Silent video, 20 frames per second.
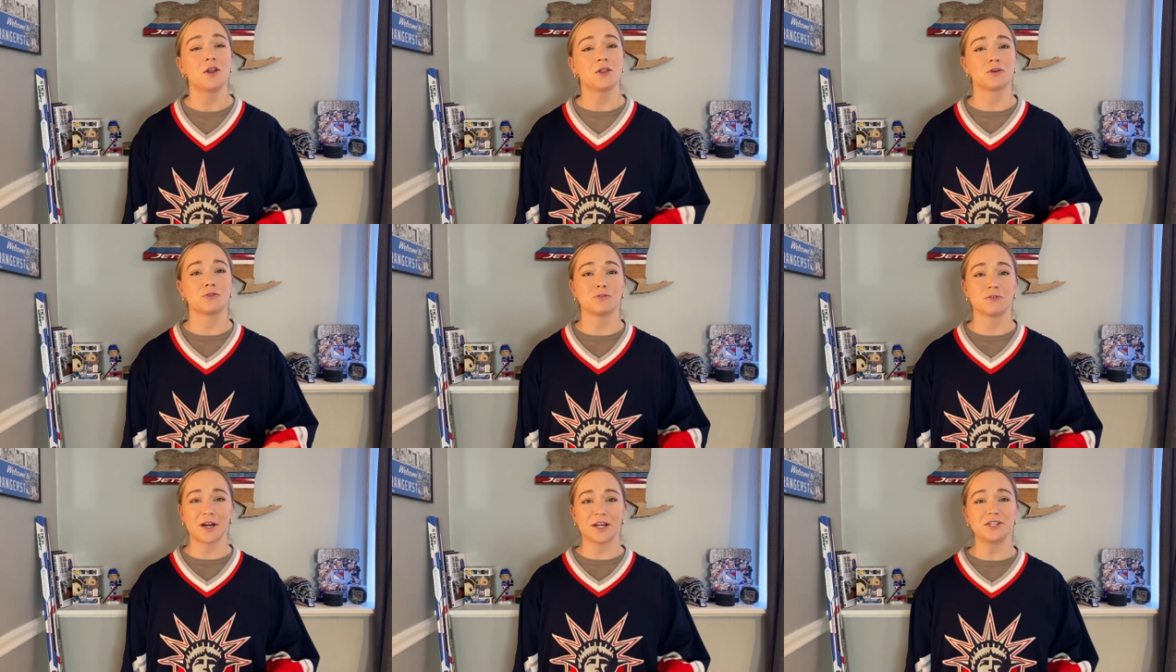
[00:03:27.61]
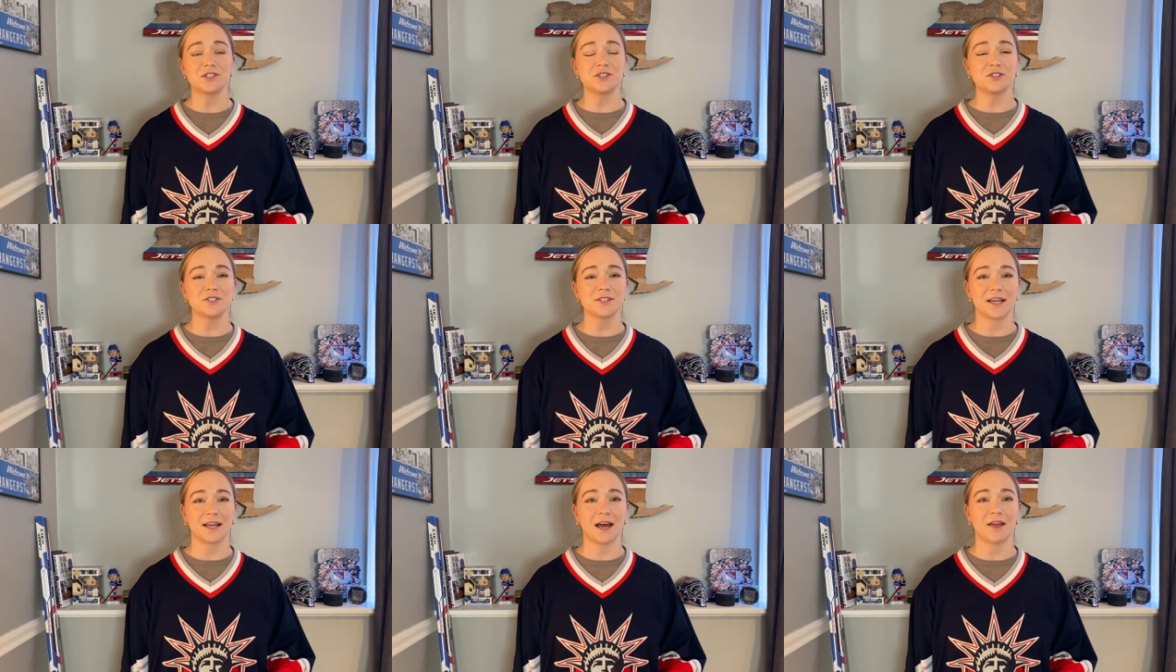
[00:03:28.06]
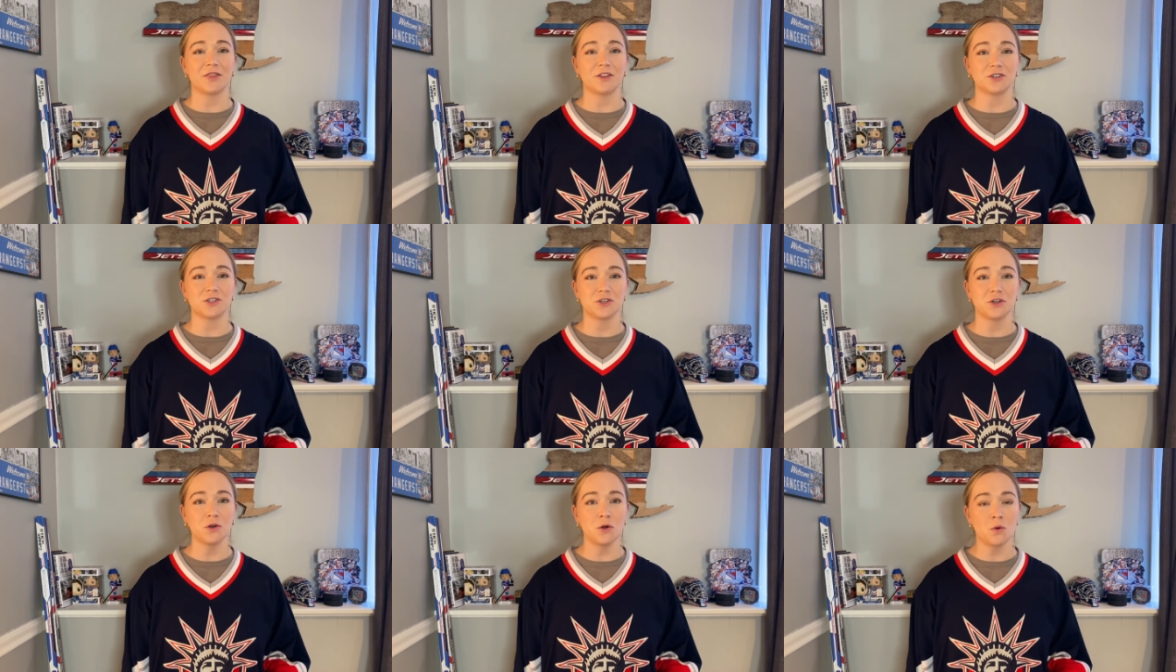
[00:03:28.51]
The Rangers get the
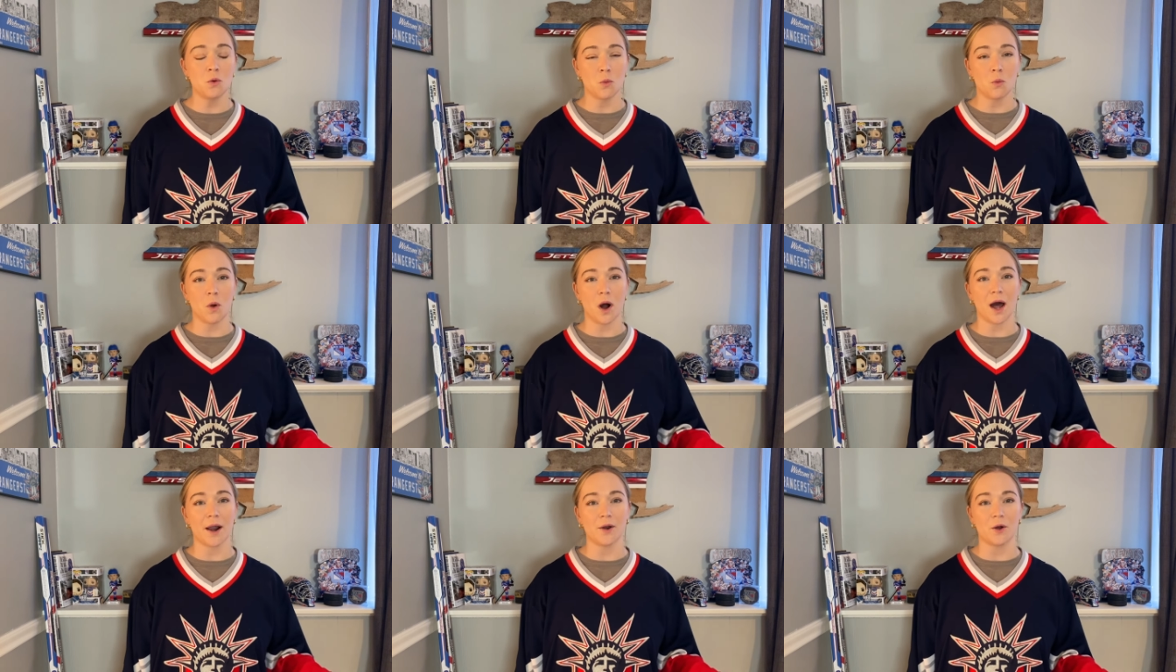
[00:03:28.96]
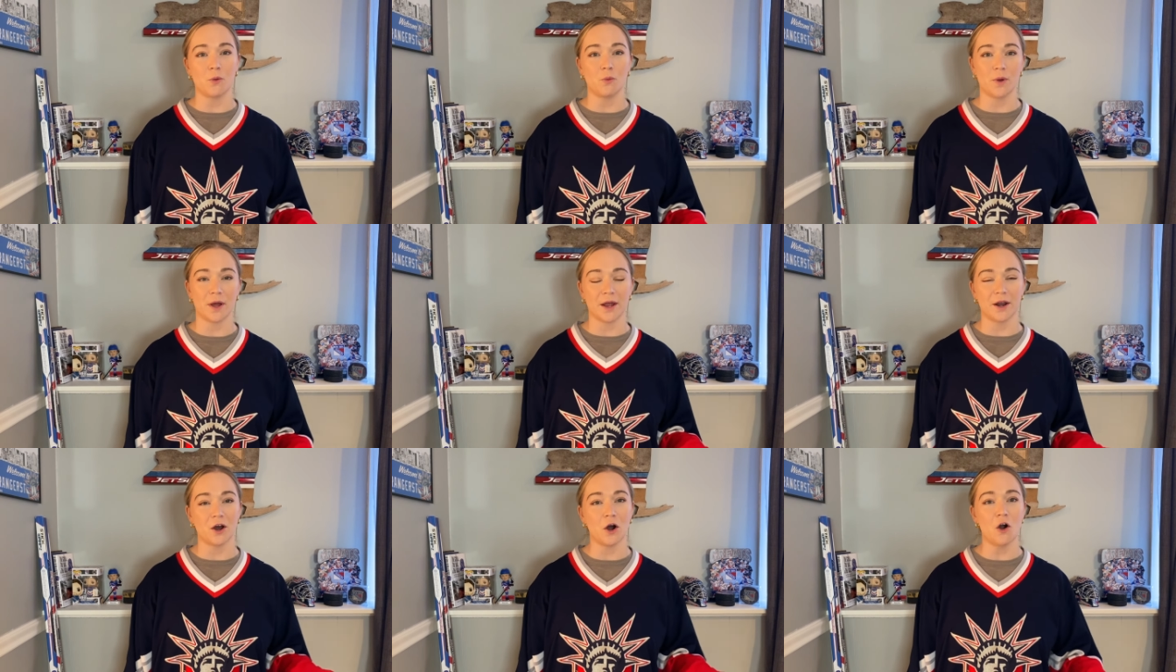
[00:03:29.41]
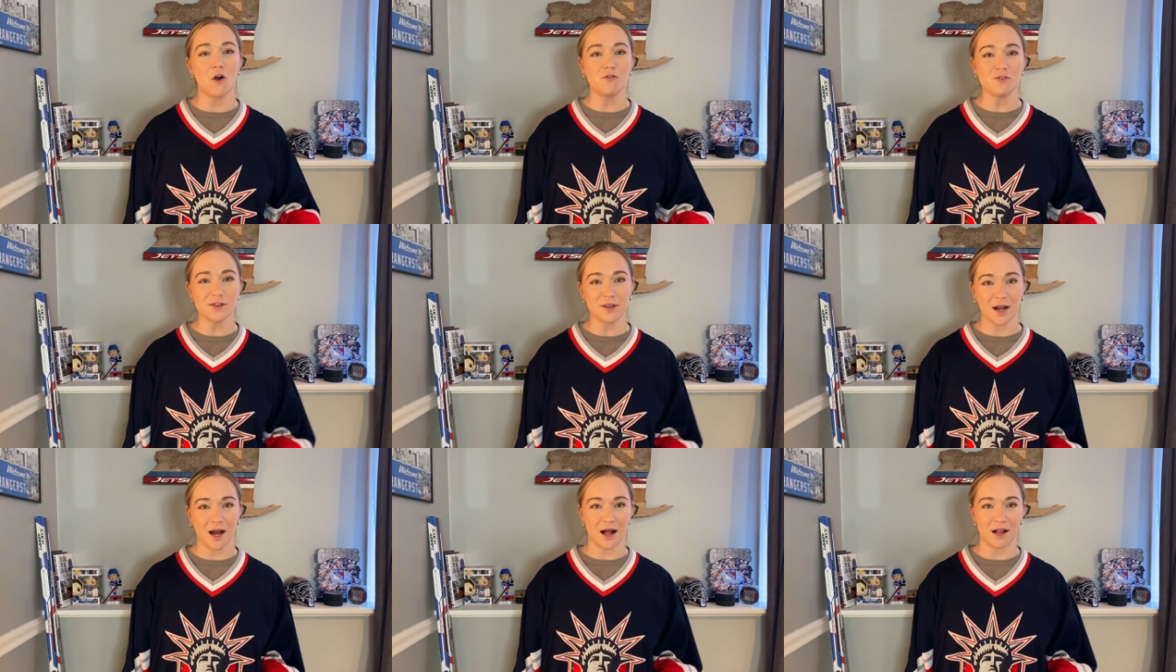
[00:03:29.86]
2-1 win over
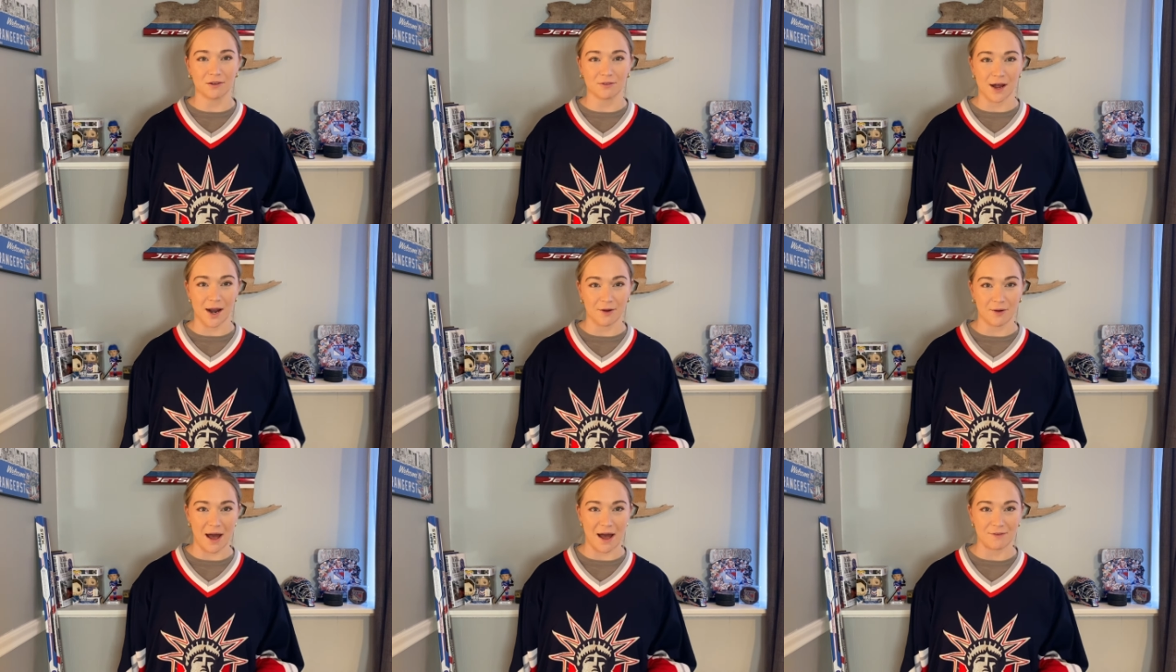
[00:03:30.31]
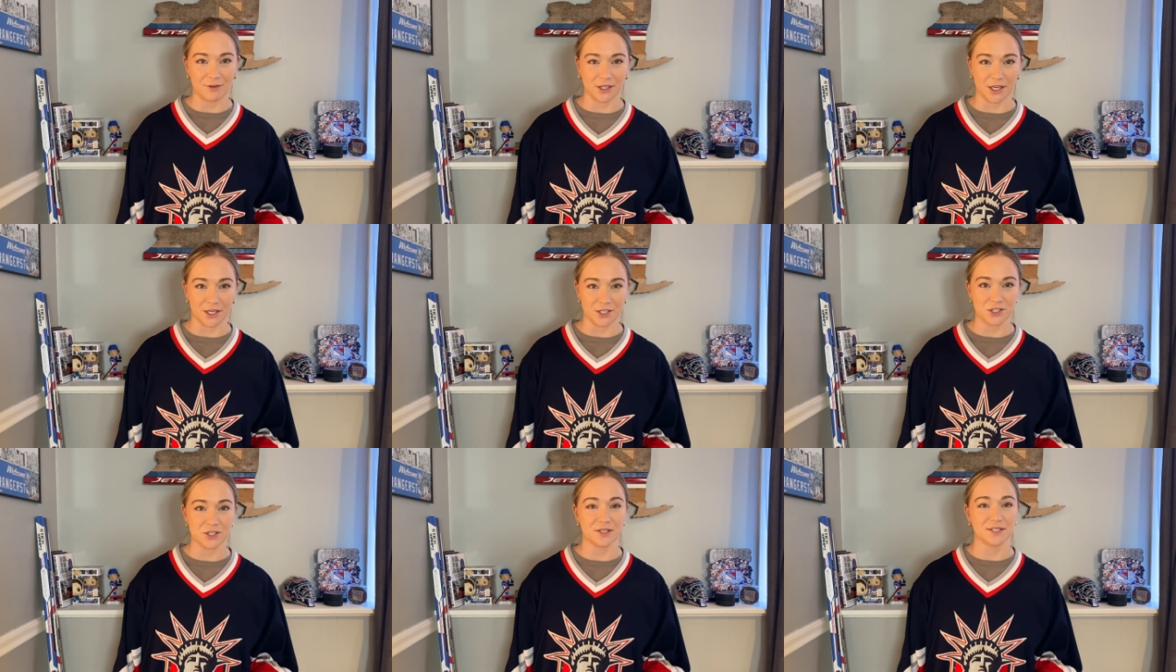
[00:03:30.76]
the Colorado Avalanche.